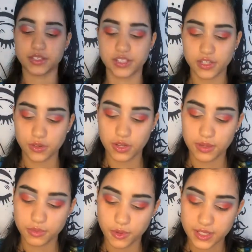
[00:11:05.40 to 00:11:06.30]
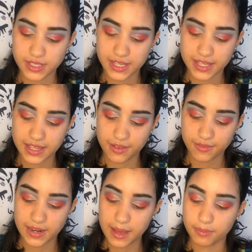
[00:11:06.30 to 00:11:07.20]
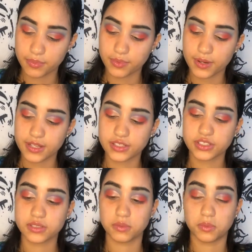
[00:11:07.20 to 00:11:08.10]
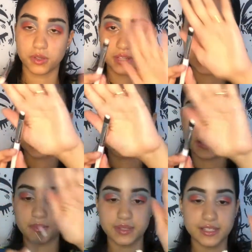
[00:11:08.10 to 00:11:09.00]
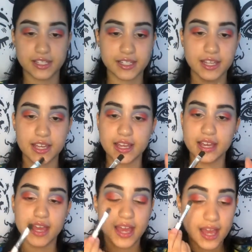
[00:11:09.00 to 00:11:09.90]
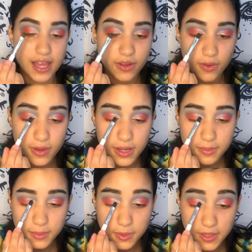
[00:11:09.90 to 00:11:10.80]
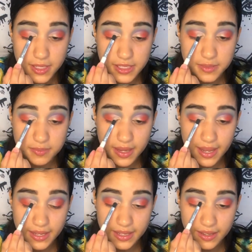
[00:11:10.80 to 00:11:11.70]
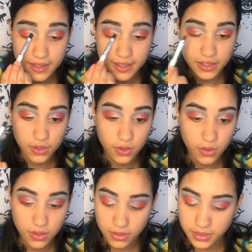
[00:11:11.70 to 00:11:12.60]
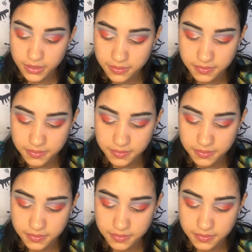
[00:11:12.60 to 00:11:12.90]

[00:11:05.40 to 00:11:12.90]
shade, all I'm doing is taking that flat brush, well, that's pigmented, and all I'm doing is packing it on